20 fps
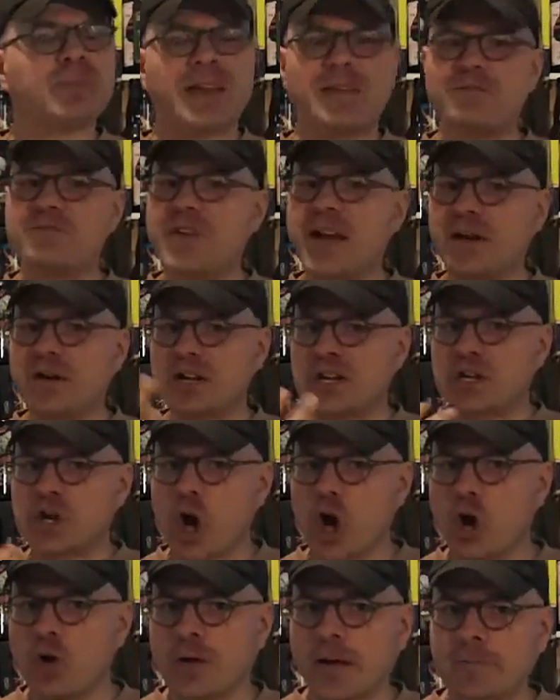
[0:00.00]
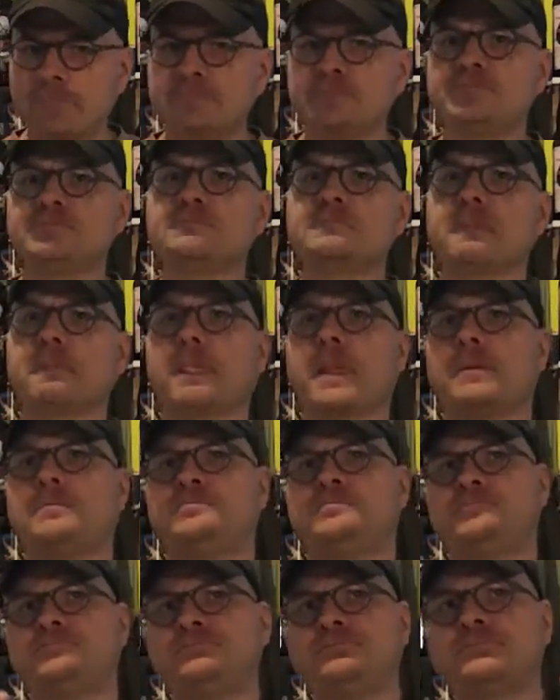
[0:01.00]
Very coating.
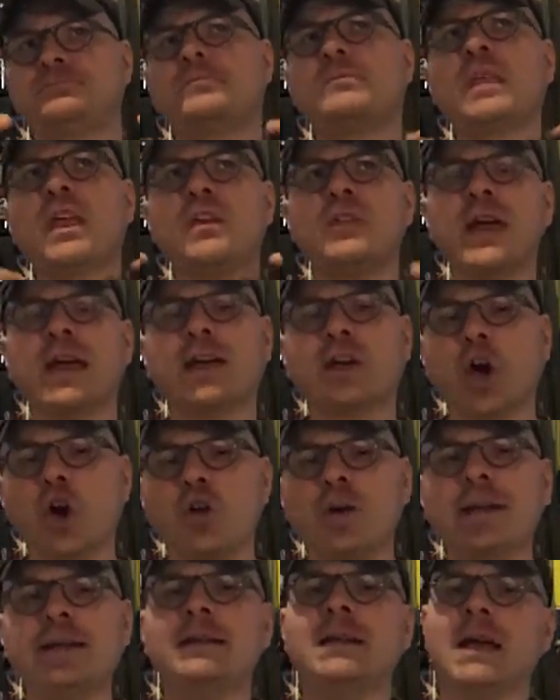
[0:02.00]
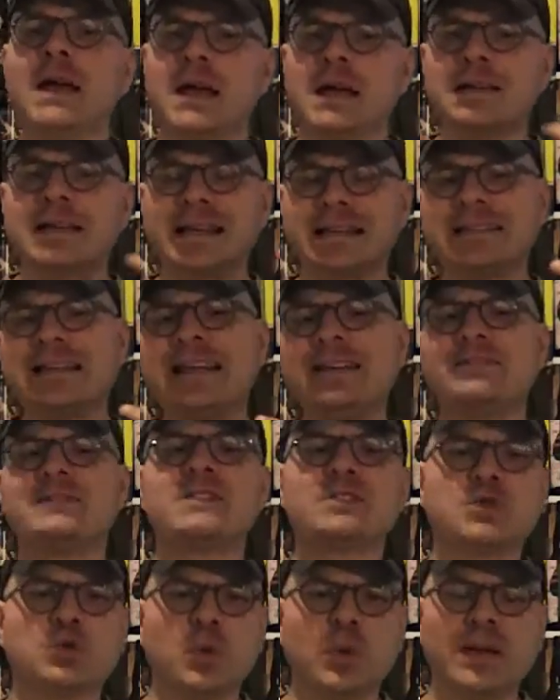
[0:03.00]
That coating like leaves
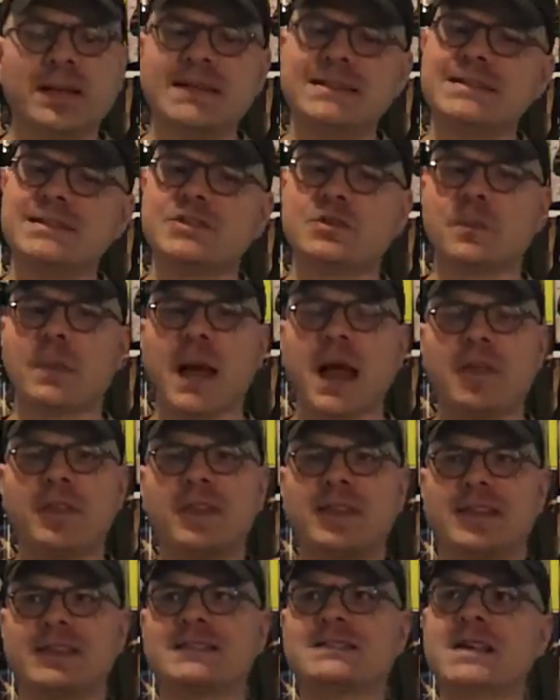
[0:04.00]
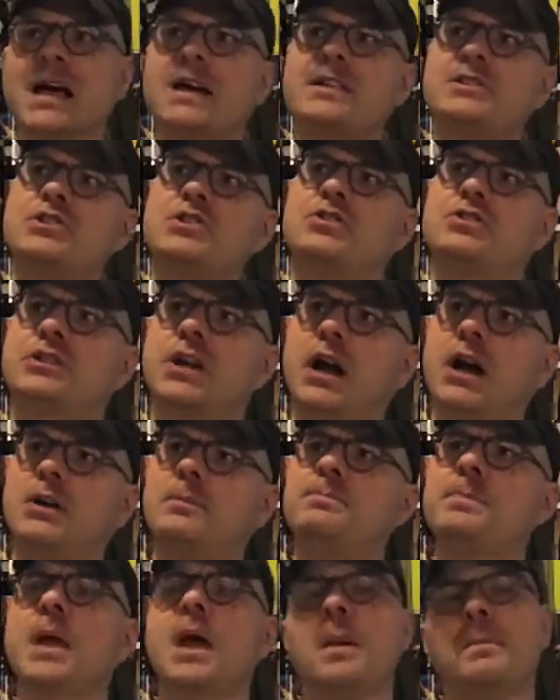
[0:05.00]
the sweetness in your mouth at the sides of your
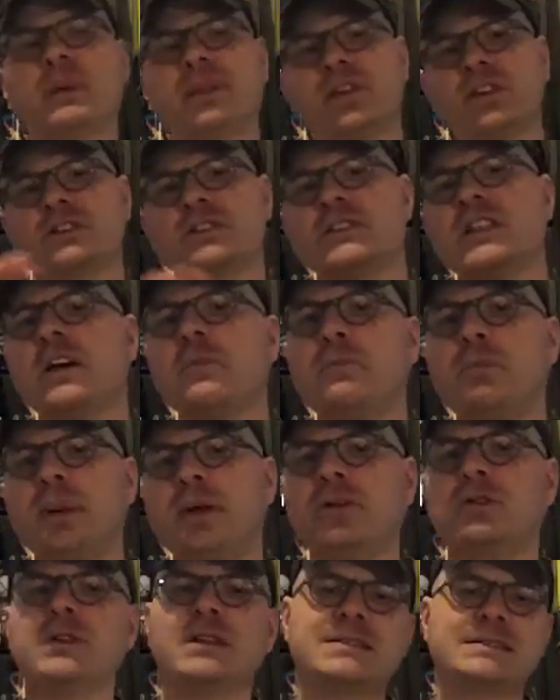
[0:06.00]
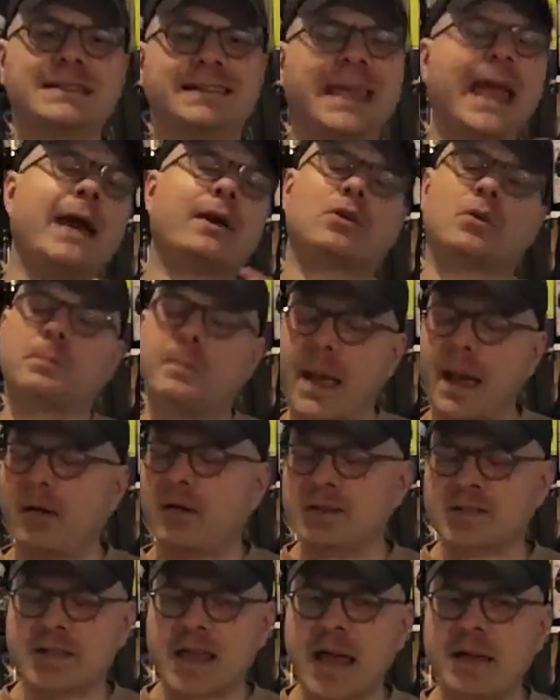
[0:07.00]
tongue, but there's enough bitterness to
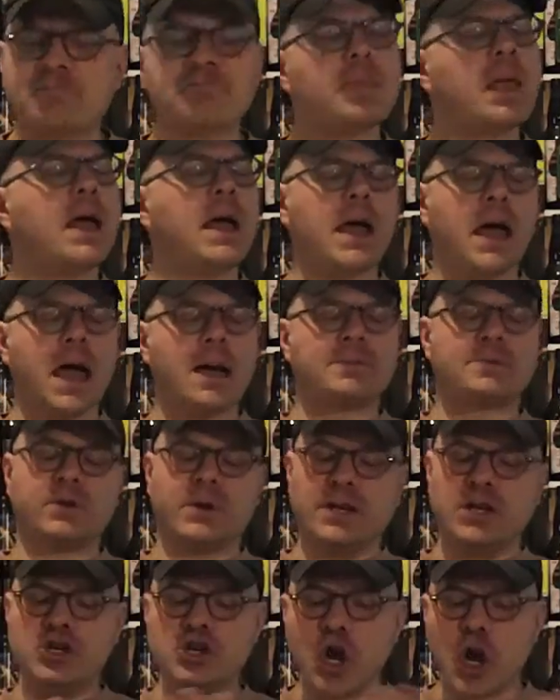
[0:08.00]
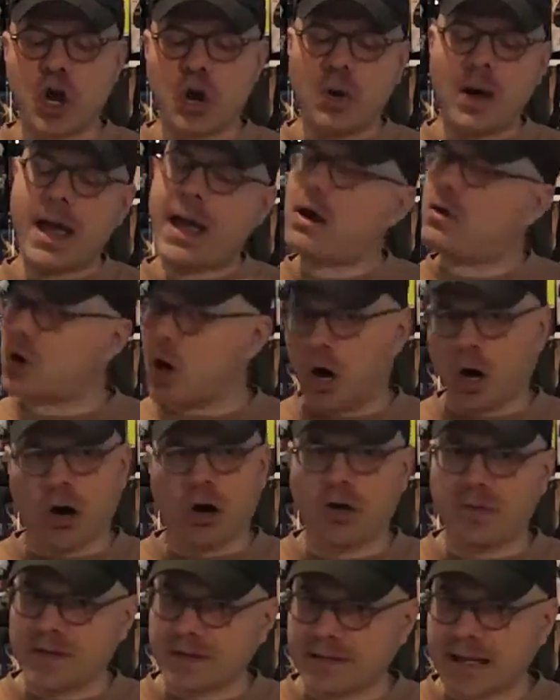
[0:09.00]
counterbalance that. Absolutely no
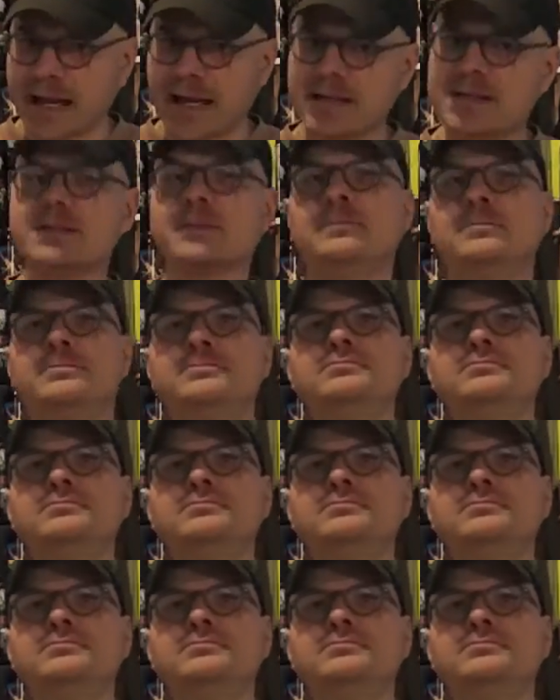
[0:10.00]
alcohol in the taste.